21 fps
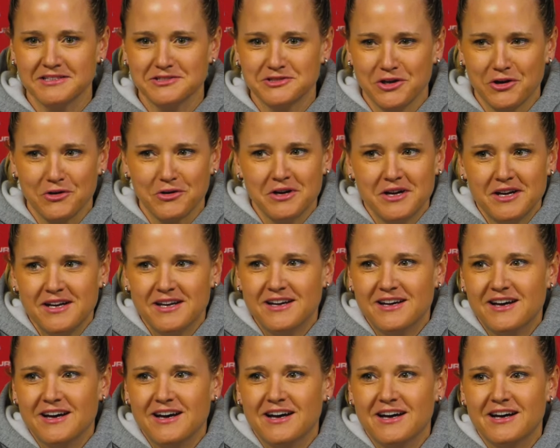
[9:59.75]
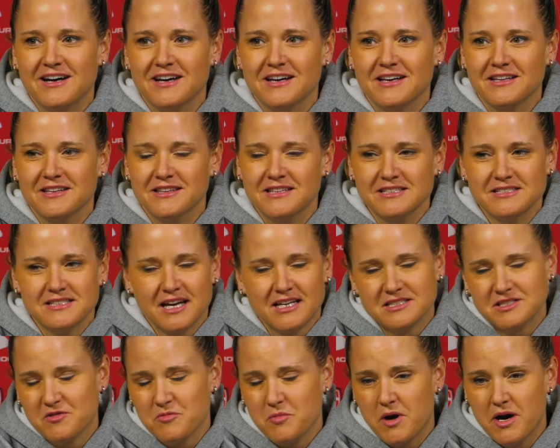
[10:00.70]
So these
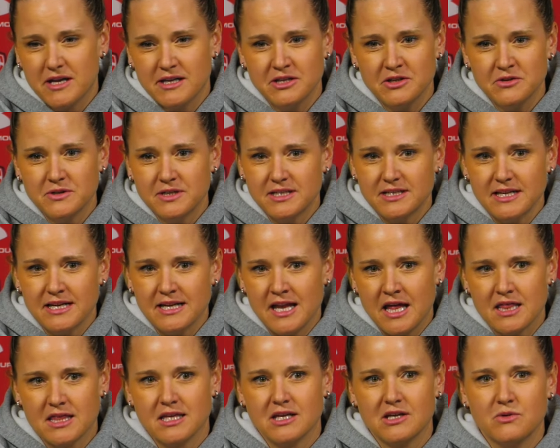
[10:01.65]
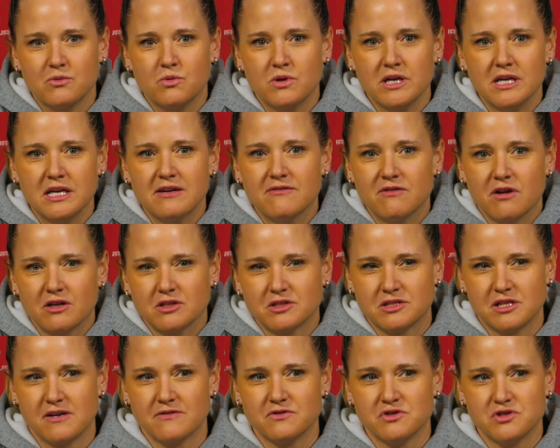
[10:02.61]
guys have bought into it, and I think we give
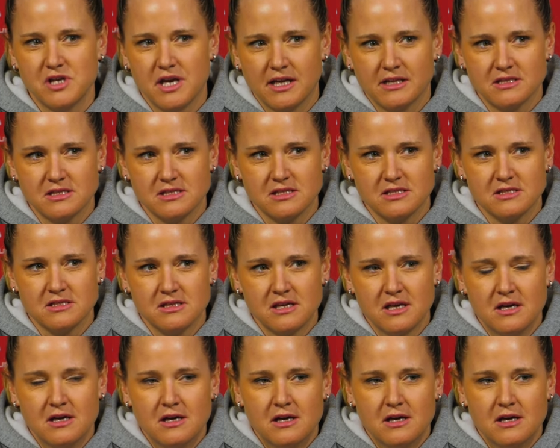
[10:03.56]
ourselves chances